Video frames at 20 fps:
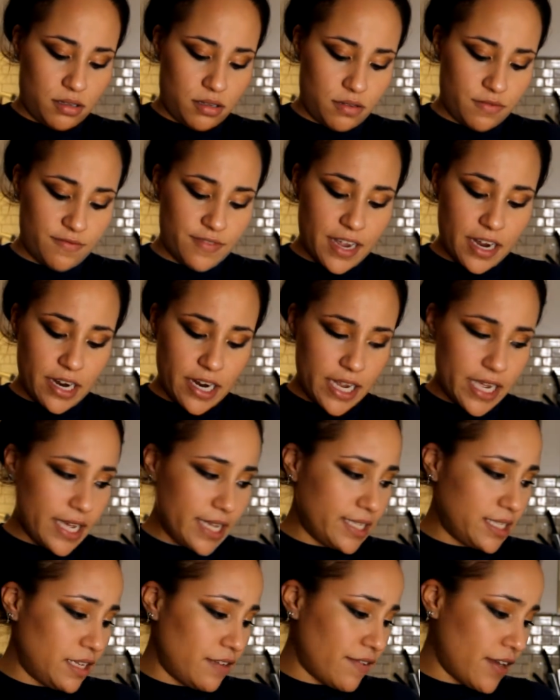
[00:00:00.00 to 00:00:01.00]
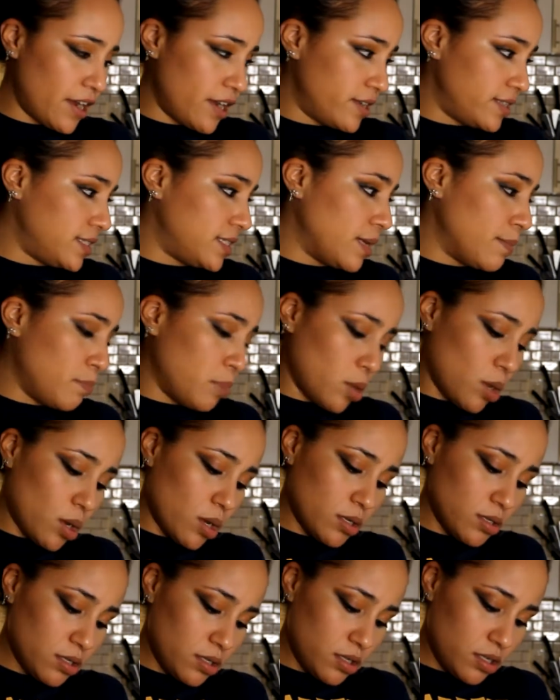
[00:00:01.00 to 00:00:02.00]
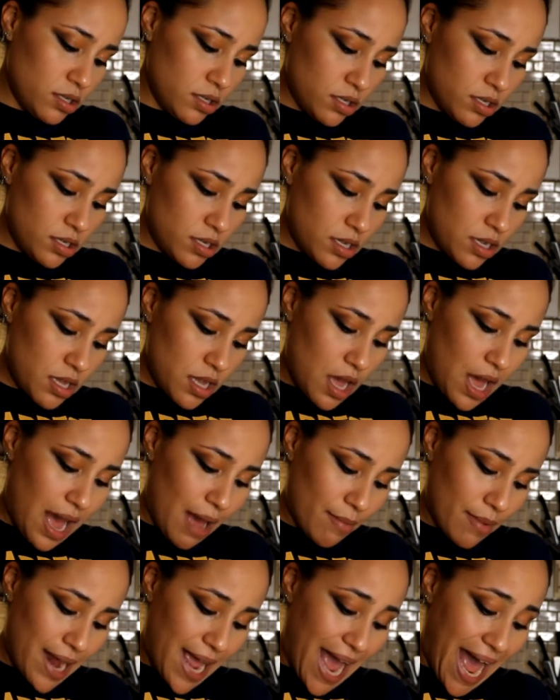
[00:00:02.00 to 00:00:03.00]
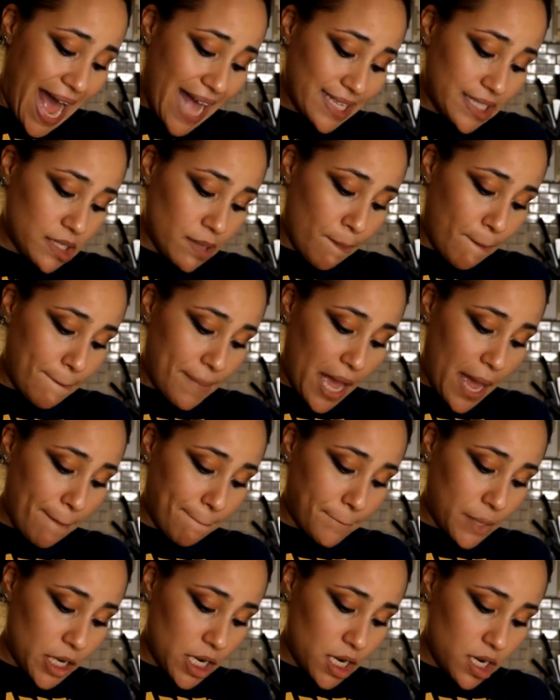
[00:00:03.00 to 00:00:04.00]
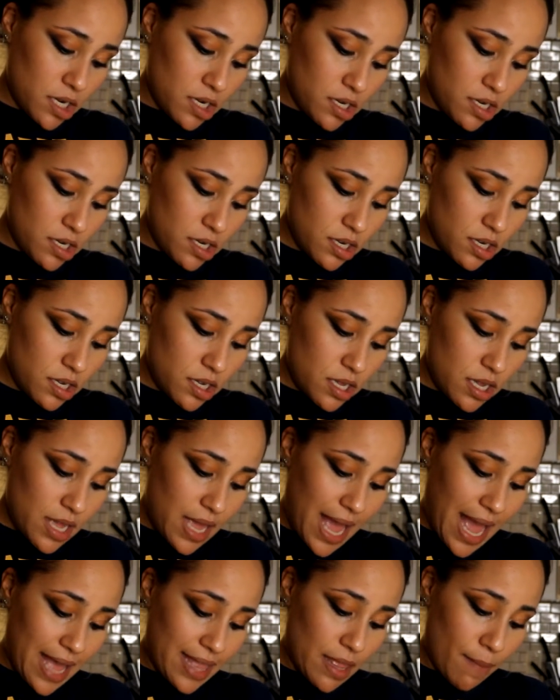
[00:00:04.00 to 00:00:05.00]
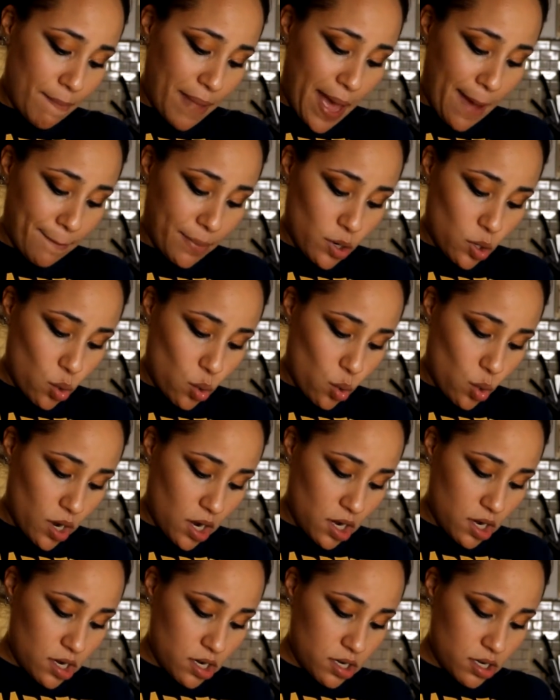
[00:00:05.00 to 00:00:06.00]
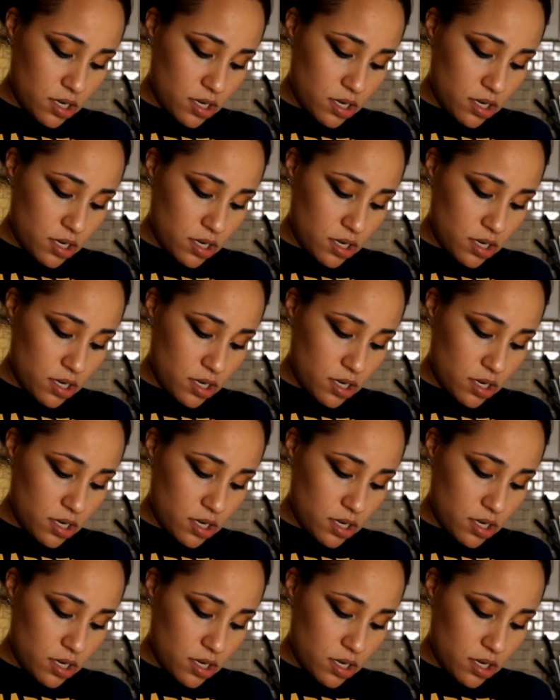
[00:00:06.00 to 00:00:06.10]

very easy, very simple. I'm gonna add some pepper and the peppercorn.